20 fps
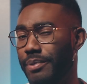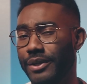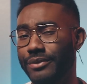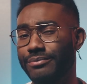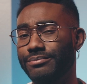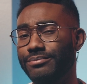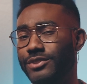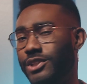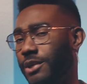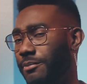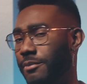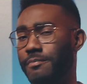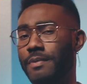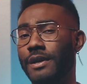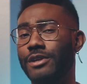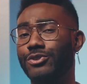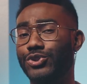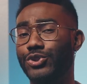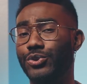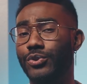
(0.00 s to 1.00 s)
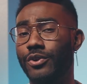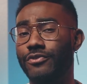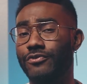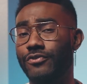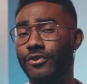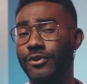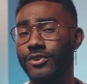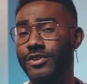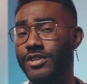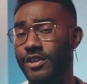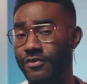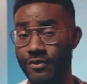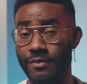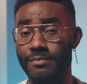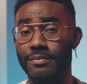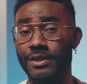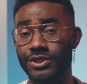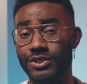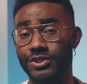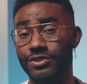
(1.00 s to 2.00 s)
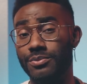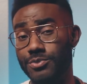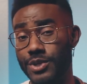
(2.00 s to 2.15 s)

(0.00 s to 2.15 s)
But some are better suited for different business